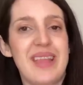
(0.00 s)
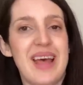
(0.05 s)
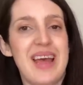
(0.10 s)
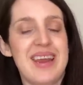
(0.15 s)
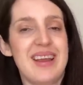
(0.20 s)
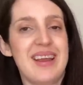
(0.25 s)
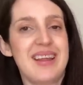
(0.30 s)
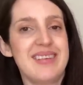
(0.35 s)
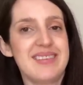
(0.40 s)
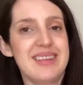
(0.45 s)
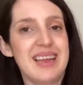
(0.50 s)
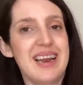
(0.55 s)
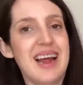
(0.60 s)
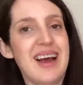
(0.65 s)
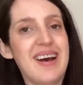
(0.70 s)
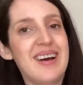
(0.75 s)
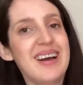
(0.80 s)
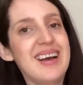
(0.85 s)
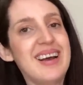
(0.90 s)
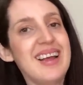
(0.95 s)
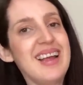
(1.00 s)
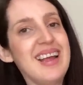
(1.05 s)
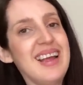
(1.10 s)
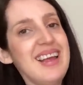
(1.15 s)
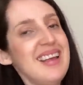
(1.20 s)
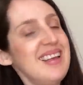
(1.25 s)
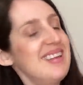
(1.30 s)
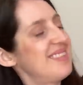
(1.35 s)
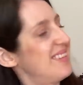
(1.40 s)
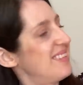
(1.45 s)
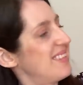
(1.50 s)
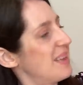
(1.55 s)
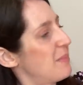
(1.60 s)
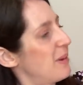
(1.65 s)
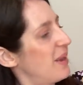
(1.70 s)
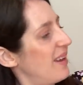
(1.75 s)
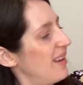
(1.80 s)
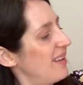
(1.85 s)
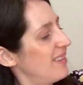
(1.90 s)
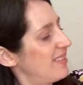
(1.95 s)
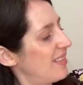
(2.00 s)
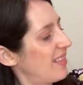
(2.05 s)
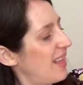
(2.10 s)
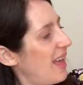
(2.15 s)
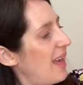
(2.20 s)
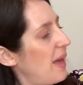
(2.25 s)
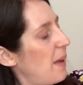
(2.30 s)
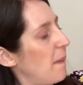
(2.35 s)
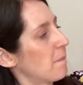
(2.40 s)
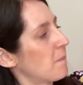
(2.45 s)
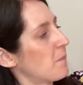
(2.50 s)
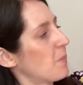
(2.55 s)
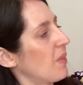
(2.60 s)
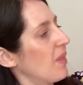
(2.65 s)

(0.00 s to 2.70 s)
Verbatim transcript: there you can see it sitting a bit nicer there.